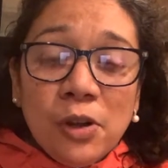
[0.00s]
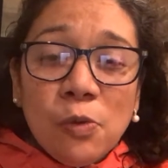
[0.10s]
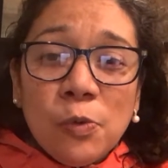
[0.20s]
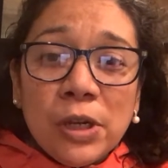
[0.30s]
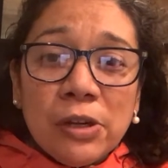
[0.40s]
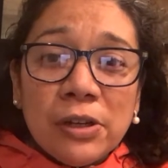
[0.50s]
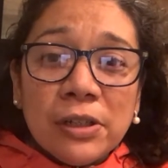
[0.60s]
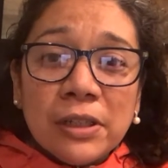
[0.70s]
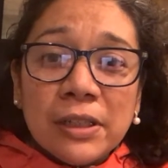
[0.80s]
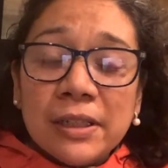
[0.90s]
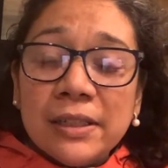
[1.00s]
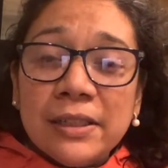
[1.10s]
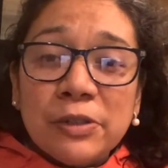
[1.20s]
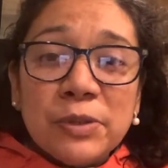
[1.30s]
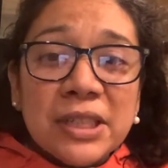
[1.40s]
where
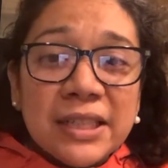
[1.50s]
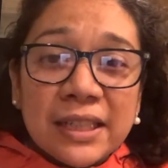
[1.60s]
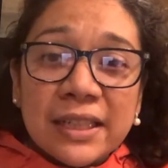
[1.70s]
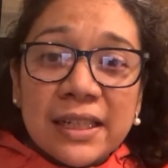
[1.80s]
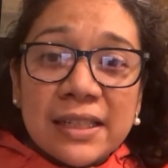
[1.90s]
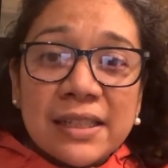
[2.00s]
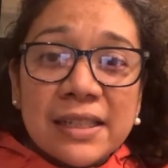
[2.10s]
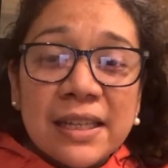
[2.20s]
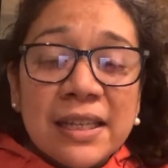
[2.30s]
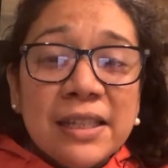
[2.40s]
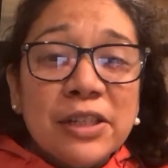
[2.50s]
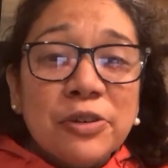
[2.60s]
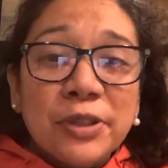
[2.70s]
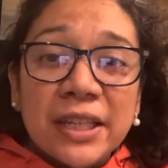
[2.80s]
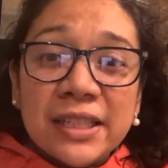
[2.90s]
the resilience, the
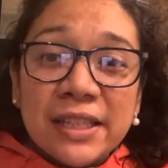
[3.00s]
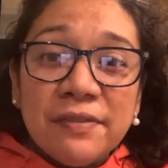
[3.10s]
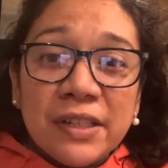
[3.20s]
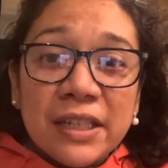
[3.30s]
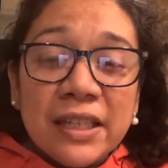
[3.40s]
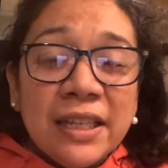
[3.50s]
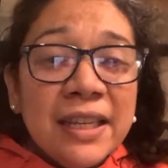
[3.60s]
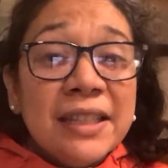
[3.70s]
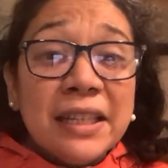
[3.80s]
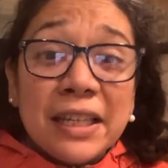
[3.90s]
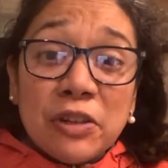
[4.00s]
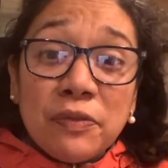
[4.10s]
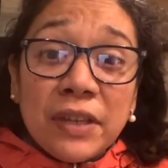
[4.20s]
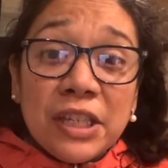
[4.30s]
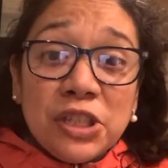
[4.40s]
creativity, the
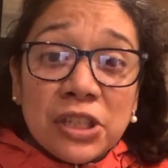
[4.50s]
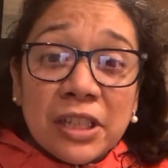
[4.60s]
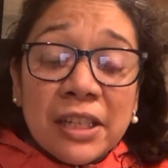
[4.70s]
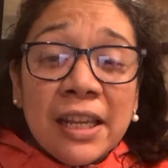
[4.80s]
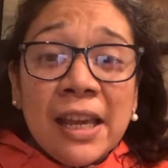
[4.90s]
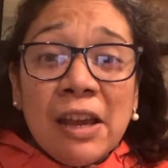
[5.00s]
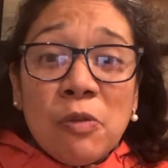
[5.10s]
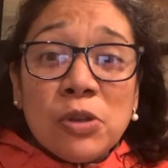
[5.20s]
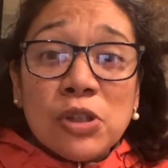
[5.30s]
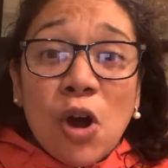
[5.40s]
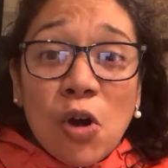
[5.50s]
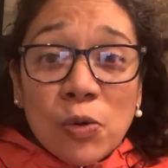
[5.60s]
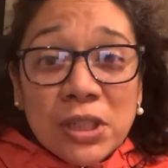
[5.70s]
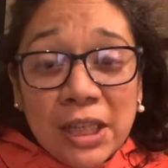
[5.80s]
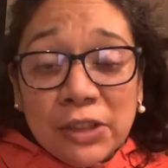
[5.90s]
innovation was
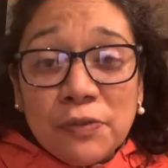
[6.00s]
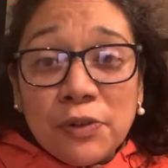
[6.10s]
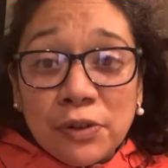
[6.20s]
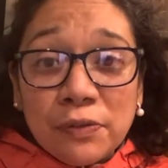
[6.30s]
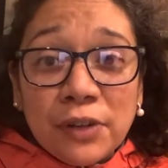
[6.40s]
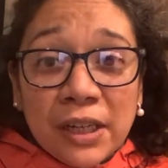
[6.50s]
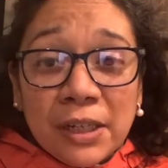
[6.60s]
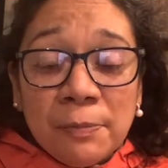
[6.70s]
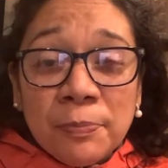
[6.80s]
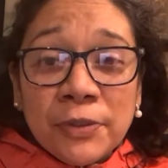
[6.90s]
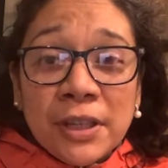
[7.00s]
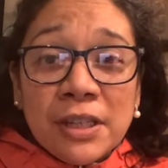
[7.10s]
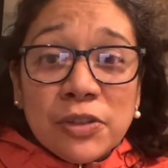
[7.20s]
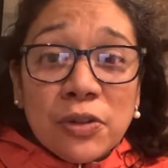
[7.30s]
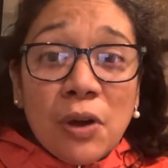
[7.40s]
always at the forefront.
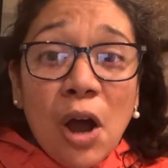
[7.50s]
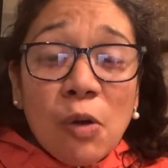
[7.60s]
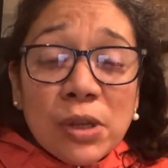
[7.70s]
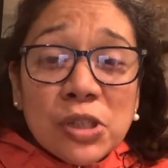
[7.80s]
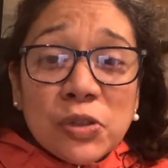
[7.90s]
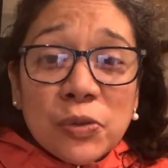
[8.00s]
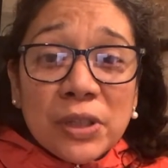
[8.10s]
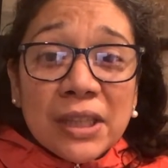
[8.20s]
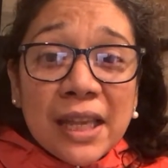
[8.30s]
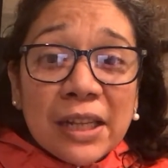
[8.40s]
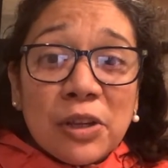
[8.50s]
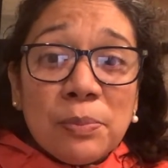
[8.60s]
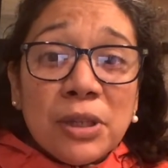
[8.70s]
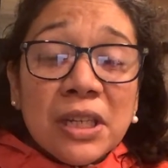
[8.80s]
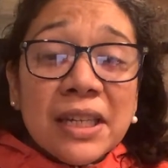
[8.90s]
So always knowing that
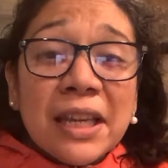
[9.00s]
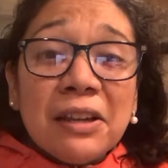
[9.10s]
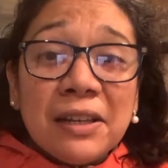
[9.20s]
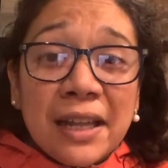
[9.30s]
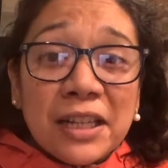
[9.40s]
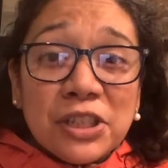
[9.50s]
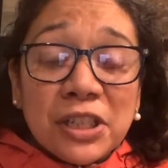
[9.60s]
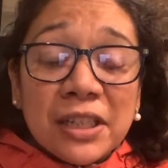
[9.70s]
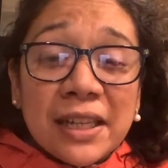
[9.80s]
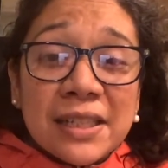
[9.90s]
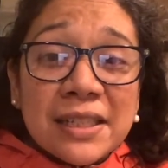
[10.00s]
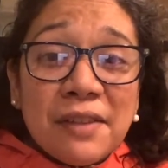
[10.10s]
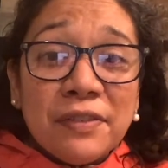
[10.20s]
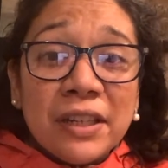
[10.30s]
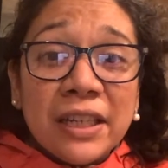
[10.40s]
community and connection is
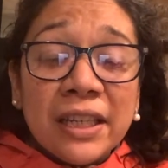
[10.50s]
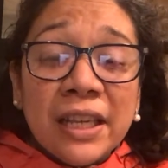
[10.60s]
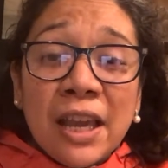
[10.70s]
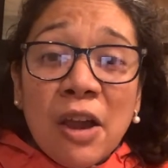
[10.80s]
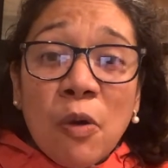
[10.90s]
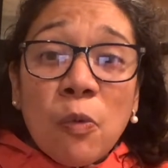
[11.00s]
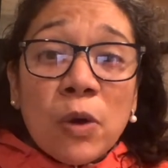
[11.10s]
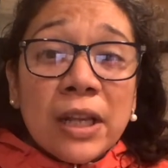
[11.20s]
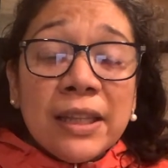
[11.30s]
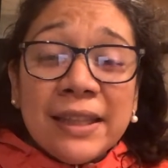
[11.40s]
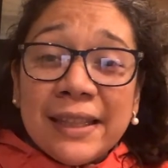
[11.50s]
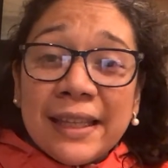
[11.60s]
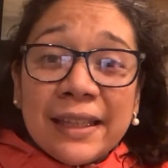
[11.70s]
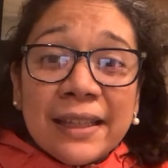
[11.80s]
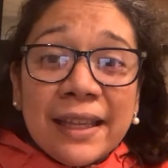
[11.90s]
definitely one
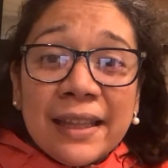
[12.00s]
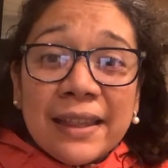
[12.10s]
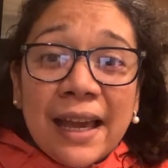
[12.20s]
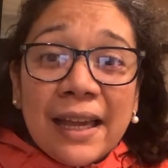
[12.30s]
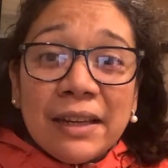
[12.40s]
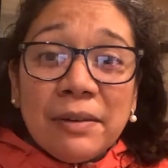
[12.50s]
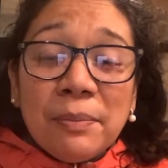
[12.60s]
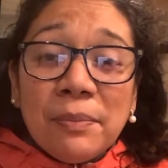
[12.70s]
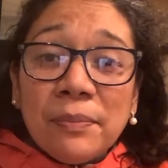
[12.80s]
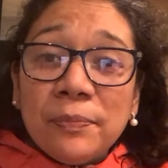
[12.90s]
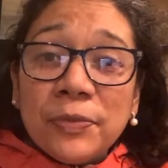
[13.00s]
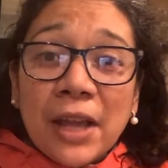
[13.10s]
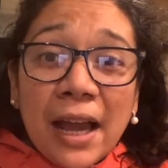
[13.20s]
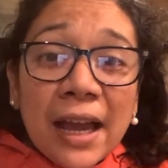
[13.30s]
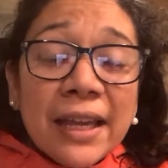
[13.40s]
thing that
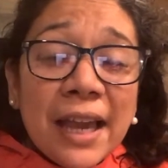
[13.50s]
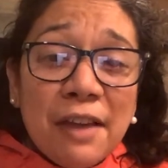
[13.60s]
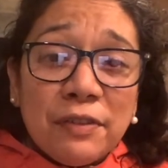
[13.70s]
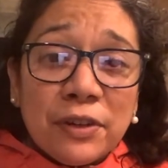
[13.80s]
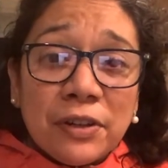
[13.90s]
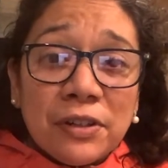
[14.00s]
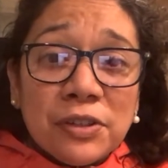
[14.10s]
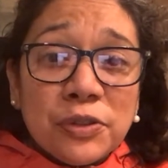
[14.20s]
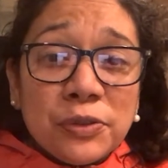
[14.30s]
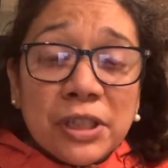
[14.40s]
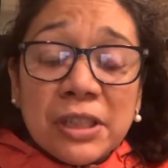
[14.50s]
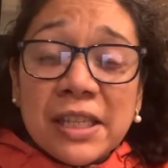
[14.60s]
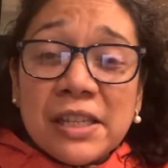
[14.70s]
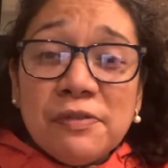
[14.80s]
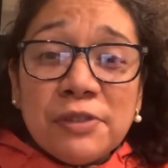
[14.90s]
I have heard during
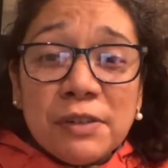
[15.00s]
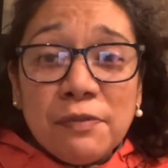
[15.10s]
different